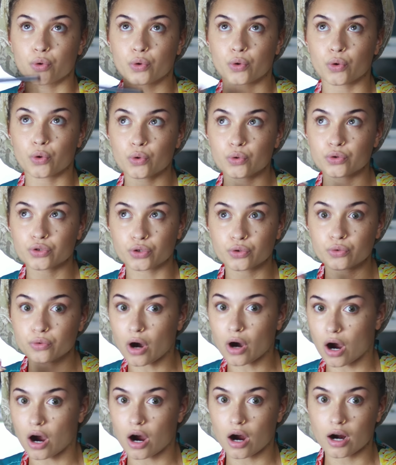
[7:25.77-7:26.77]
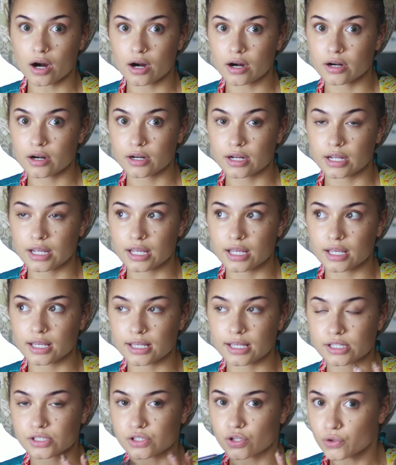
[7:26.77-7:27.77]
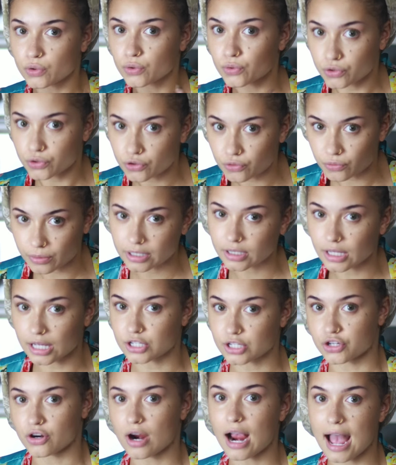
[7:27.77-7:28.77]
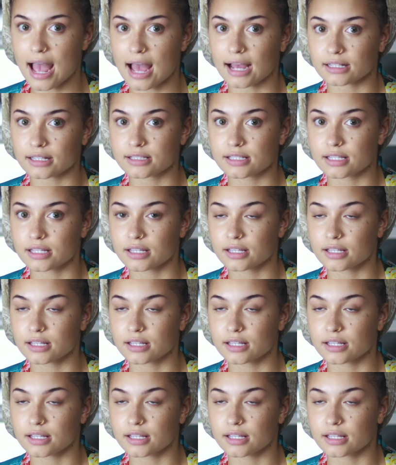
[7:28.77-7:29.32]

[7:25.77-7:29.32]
Who you are is who you will attract.